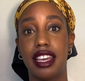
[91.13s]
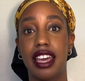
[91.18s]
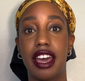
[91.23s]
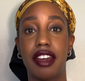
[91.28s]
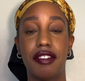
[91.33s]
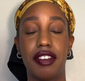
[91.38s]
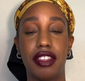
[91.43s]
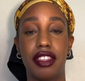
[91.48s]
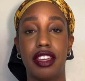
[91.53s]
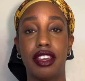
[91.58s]

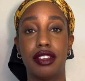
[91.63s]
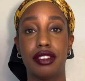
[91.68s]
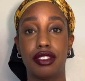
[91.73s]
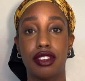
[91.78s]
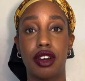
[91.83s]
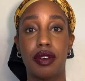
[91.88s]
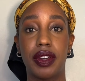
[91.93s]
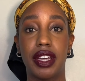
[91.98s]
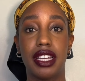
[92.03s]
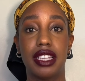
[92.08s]
everything is
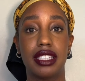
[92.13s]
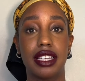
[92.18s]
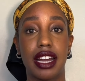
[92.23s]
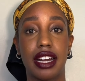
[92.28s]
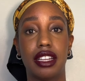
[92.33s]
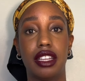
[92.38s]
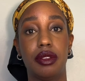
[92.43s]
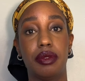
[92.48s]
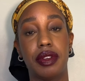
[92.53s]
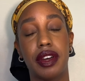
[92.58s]
going
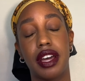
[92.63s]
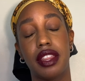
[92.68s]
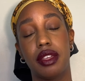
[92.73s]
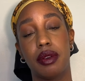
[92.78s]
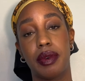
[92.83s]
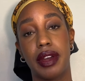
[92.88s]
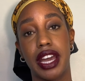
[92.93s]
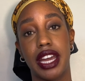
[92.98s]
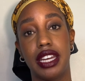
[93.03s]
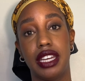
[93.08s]
exactly the
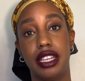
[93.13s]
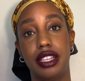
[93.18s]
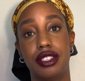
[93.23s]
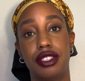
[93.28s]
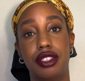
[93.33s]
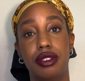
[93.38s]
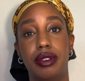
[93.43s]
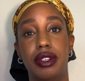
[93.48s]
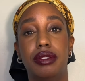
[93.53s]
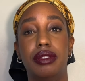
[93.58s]
way I need
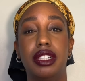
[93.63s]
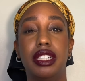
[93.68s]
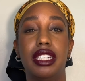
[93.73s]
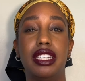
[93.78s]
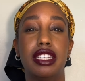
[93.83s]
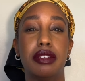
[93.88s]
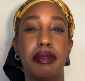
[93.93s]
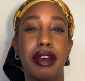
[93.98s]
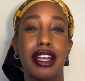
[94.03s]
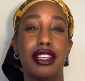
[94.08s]
to. It really
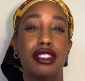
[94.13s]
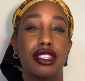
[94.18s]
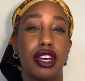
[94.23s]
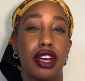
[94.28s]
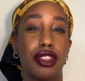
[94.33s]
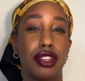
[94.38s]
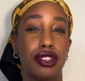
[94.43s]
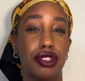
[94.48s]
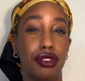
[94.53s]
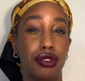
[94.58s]
depends on
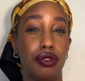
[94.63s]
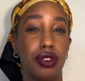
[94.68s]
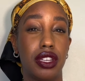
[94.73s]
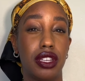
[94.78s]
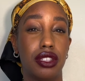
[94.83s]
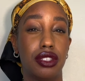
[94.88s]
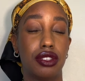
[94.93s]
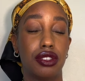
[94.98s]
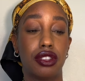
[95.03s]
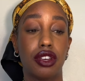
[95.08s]
the
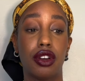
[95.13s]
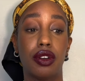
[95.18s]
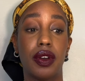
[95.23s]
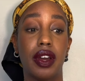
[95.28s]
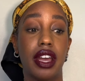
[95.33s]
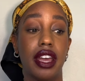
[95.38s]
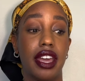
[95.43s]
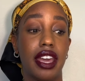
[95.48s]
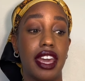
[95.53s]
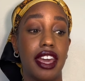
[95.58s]
students. So
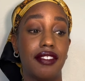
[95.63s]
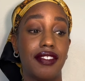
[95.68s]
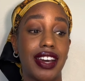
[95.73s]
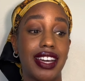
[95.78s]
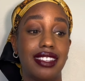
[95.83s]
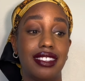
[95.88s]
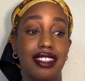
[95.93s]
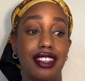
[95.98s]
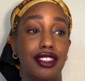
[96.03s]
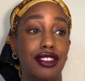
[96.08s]
if I
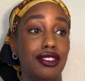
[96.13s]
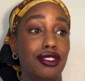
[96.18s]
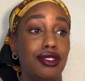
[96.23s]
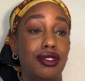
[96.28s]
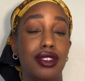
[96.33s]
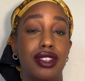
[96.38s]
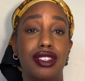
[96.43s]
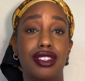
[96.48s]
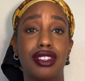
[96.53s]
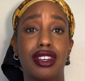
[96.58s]
see the
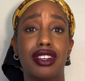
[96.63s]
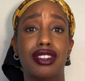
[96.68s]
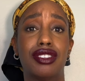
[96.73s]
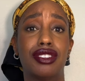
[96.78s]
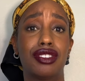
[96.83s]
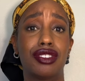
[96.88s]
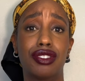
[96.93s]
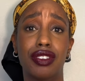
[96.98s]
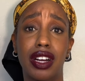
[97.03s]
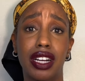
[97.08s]
students are
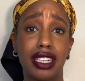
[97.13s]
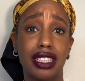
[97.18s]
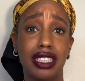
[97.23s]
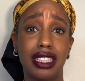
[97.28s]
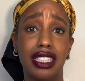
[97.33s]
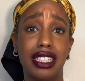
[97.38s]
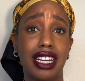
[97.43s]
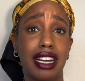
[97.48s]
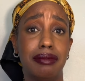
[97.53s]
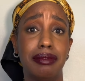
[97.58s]

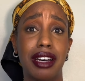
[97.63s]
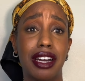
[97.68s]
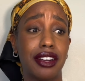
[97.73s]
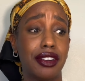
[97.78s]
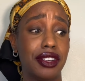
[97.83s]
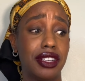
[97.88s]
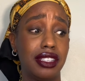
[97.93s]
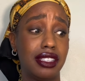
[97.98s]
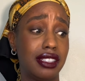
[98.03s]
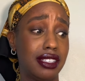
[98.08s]
struggling, I'm not
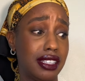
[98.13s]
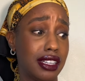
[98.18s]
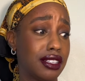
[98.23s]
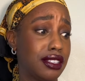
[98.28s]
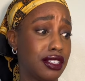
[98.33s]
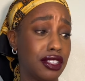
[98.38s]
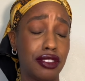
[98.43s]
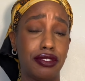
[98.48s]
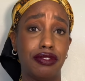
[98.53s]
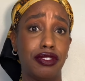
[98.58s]
going to stick
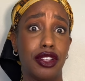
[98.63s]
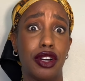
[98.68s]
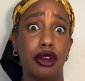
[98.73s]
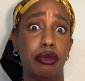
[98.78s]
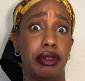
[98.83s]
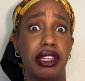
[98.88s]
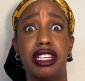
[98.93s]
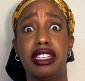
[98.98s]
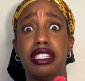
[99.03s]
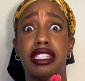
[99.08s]
to the flow
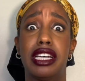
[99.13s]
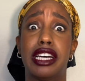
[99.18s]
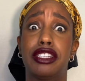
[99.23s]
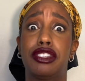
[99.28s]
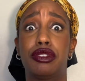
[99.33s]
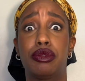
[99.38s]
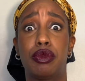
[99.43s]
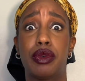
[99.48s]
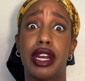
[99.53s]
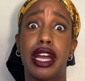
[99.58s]
because
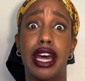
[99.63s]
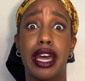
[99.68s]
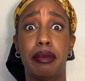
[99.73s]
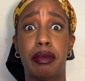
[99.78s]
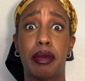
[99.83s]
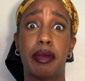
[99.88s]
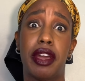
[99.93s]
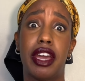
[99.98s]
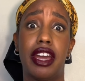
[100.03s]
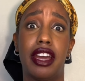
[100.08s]
that's what I
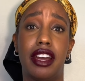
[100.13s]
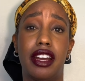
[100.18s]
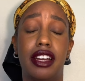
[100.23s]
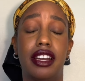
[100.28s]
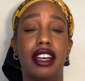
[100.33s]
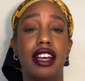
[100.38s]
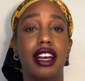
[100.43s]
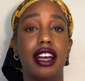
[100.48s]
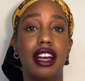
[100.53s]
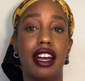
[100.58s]
prepared.
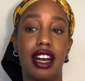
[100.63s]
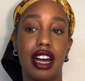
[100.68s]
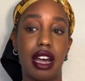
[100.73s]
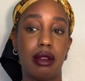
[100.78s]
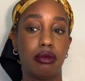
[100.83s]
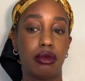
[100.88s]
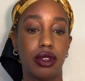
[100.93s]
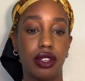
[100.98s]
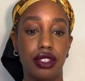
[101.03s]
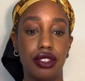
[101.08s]

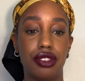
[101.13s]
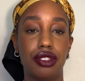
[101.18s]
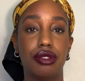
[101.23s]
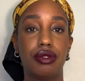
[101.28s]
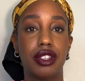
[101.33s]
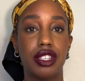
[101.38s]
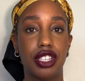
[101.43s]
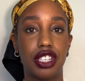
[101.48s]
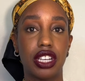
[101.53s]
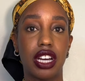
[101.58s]
I'm going to
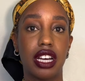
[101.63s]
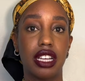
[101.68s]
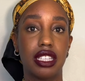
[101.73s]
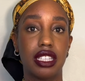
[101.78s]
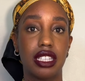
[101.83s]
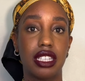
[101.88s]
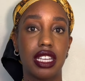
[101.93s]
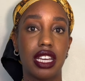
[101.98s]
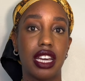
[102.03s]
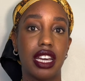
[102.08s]

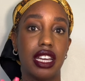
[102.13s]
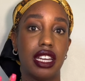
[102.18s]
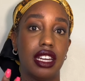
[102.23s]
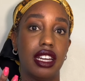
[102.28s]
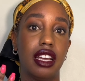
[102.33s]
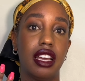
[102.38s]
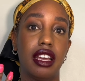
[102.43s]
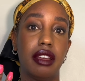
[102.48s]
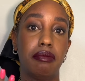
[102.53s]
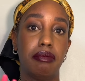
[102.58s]
adjust
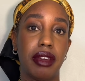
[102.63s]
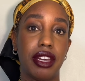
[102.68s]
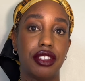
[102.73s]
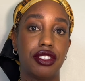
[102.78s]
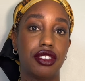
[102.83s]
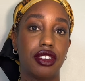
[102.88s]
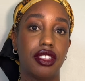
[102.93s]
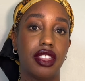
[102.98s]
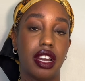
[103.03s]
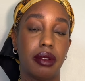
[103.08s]
and make
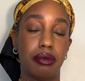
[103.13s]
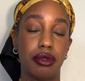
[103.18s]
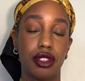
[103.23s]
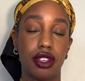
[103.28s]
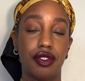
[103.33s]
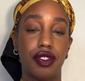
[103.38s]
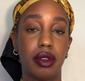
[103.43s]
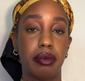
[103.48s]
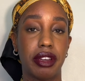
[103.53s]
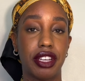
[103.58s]
sure that I'm
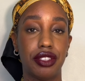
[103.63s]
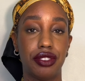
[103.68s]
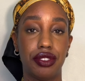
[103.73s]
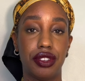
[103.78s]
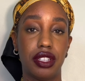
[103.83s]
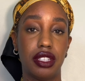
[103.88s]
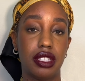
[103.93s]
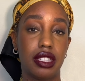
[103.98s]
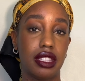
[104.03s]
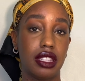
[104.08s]
serving my
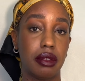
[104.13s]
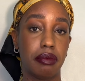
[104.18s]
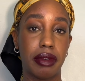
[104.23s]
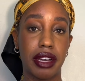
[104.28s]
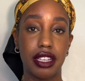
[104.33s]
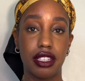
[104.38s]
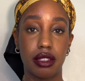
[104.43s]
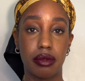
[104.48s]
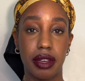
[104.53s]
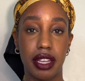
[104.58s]
students in the
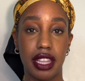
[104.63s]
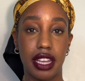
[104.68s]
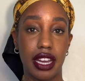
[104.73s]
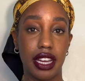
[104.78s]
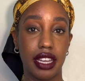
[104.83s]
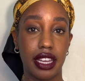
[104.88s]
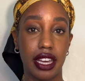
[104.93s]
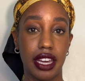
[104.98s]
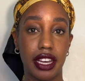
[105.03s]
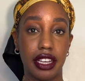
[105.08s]
best way that I
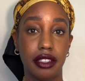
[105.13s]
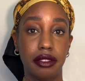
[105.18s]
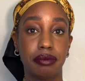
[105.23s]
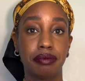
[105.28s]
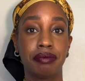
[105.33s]
can.